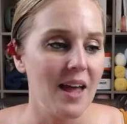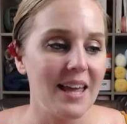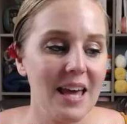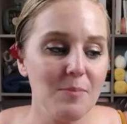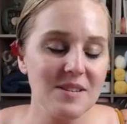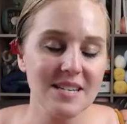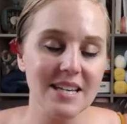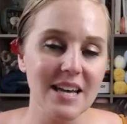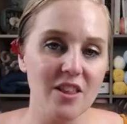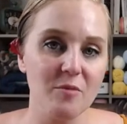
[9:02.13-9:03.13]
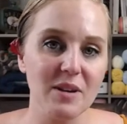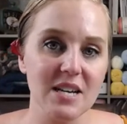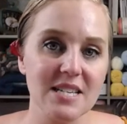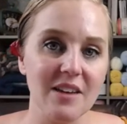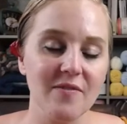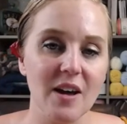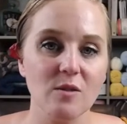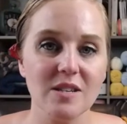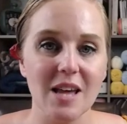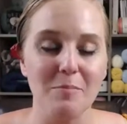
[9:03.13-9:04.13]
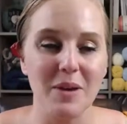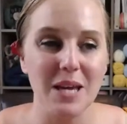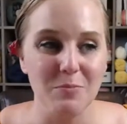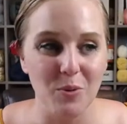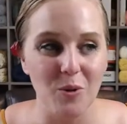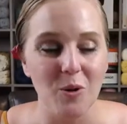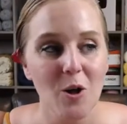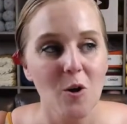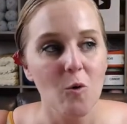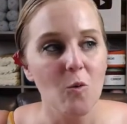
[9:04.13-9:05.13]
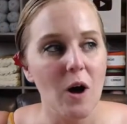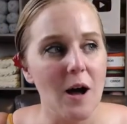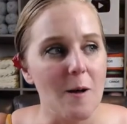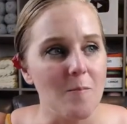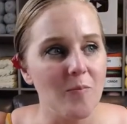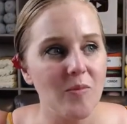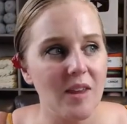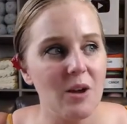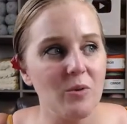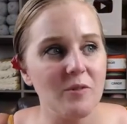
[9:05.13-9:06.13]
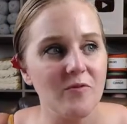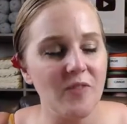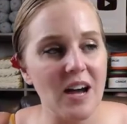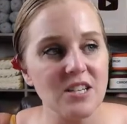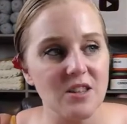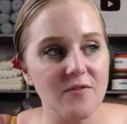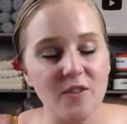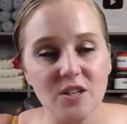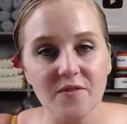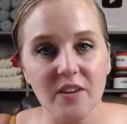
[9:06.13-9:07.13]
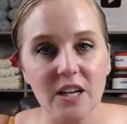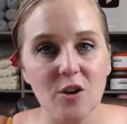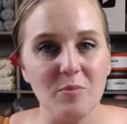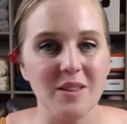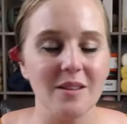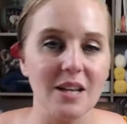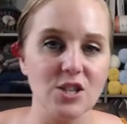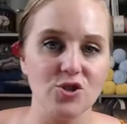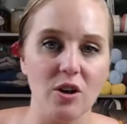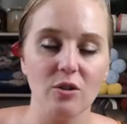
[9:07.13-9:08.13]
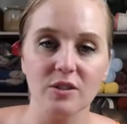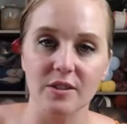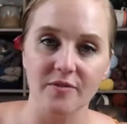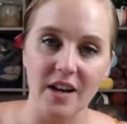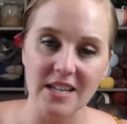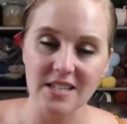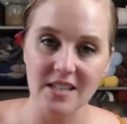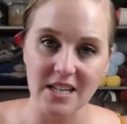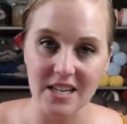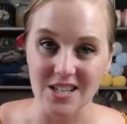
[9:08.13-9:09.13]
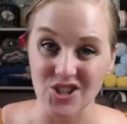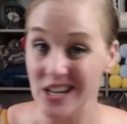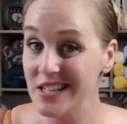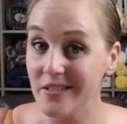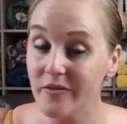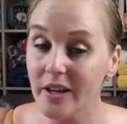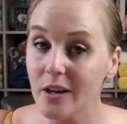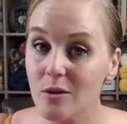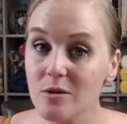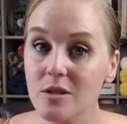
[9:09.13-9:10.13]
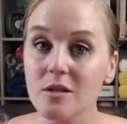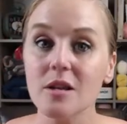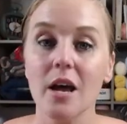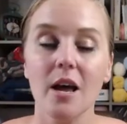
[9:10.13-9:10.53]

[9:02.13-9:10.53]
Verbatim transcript: I kept it together because I found that people, um, they would find the first video, but then they'd struggle to find the adjacent videos.